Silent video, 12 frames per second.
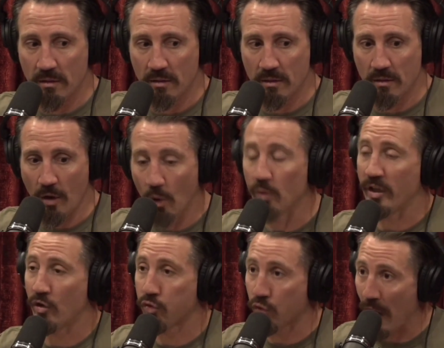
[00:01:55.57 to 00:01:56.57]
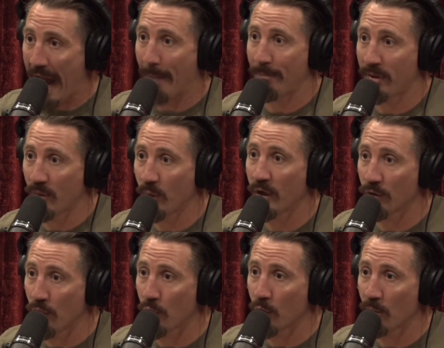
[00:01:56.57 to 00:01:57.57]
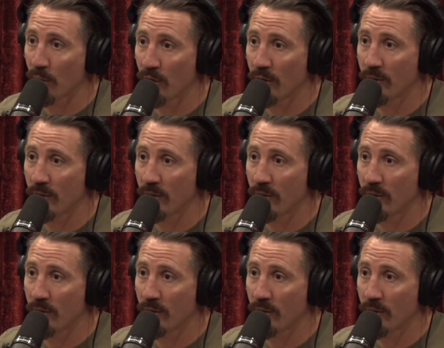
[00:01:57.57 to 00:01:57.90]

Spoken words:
holy crap, we are vulnerable.